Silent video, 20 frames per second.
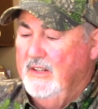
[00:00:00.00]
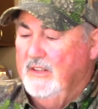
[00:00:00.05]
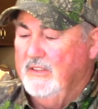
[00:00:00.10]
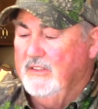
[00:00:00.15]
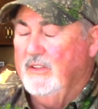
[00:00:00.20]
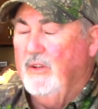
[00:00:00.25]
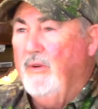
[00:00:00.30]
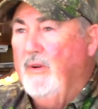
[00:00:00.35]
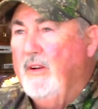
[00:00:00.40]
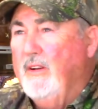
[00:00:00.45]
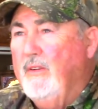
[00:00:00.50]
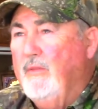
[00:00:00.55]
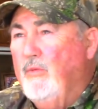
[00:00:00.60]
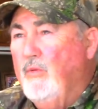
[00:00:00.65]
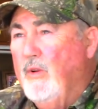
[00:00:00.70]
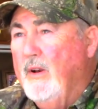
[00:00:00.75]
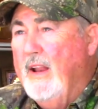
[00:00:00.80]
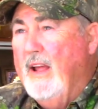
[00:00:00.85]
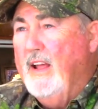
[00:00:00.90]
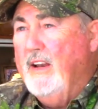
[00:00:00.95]
So
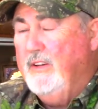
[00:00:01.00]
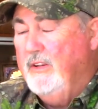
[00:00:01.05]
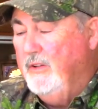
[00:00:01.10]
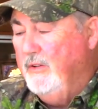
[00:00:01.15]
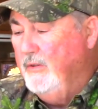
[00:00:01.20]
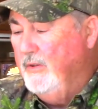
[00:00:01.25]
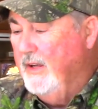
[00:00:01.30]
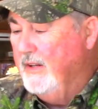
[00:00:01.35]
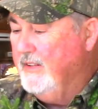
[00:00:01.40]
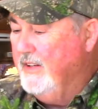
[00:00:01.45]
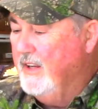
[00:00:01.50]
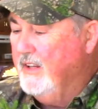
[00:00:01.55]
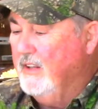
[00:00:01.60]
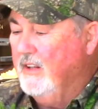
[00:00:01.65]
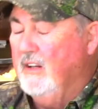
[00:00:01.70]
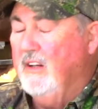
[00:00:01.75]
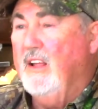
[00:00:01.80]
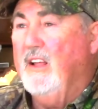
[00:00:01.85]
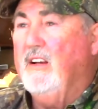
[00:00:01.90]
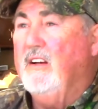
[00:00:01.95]
what I do, I take a
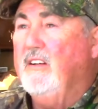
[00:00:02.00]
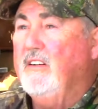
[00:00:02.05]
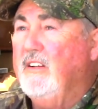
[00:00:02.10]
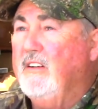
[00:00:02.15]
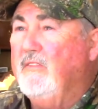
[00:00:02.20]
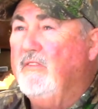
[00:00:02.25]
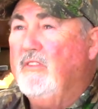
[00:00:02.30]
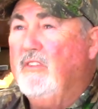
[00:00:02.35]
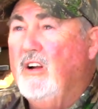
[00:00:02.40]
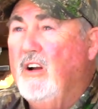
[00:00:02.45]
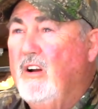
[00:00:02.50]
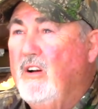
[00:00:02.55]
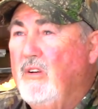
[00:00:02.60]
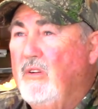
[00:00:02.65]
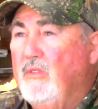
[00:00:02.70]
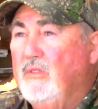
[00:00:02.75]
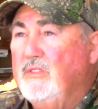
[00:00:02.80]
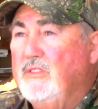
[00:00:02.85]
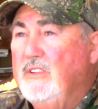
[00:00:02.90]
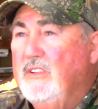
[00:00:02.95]
lot of different
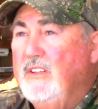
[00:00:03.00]
calls.